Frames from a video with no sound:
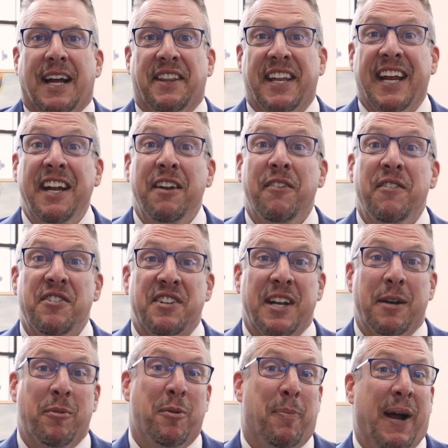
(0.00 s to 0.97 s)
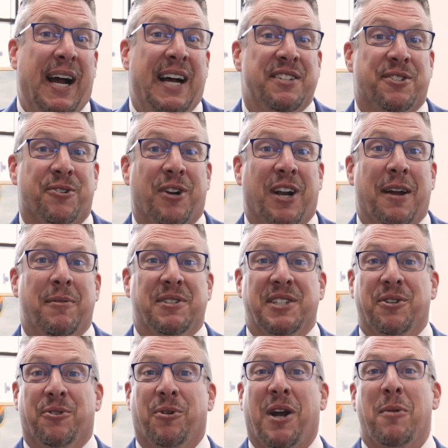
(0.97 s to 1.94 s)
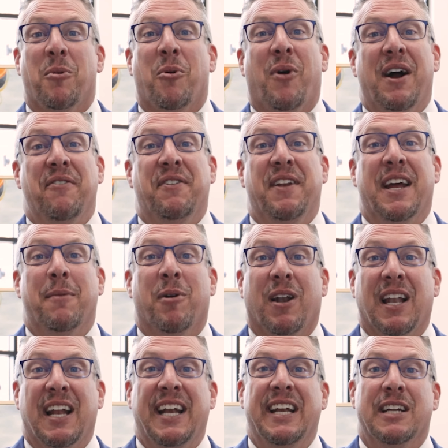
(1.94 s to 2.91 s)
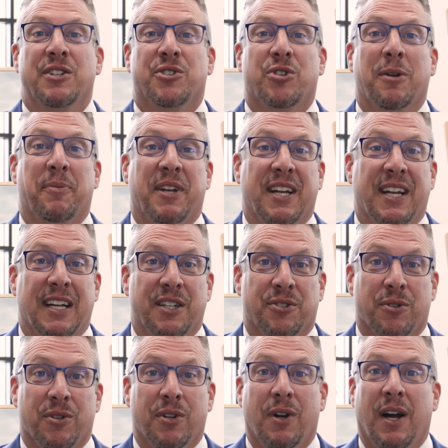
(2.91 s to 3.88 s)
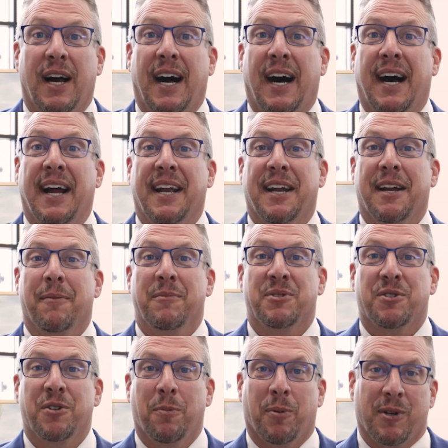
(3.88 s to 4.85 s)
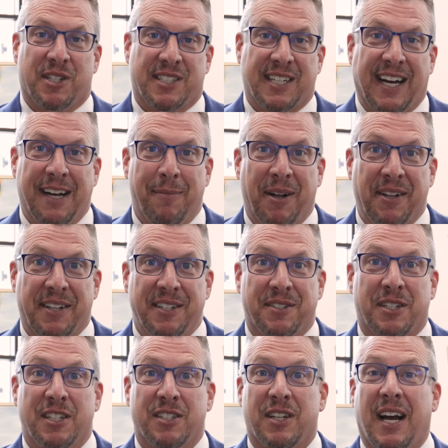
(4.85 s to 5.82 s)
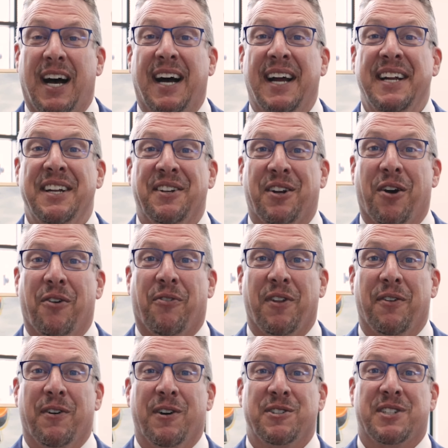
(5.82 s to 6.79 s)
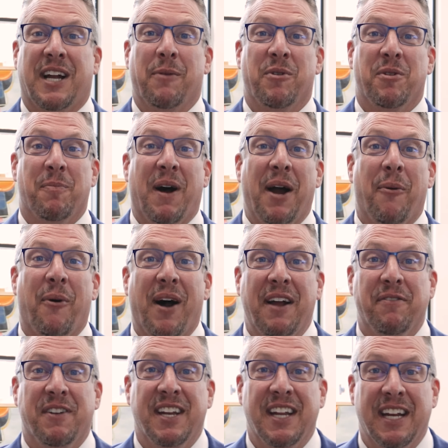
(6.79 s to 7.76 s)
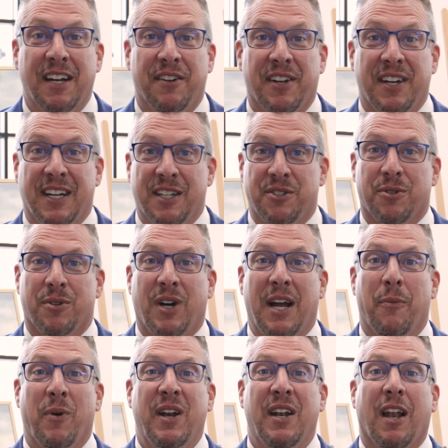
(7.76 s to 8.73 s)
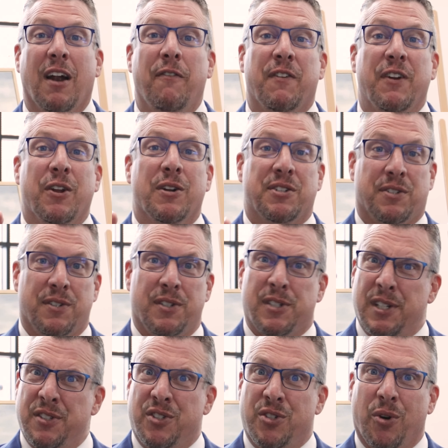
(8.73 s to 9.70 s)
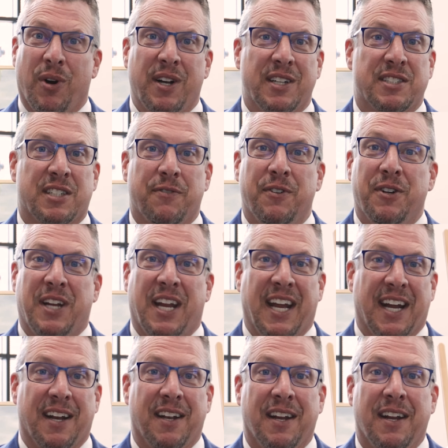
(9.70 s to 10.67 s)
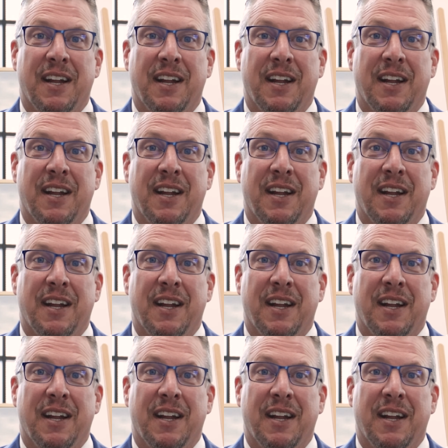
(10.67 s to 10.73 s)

At the end of December, Pastor Graham and his incredible wife Deb are leading a trip to Israel. I am super excited about this because I get to go for the first time with my wife Dina to Israel, and we'd love for you to join us if you can.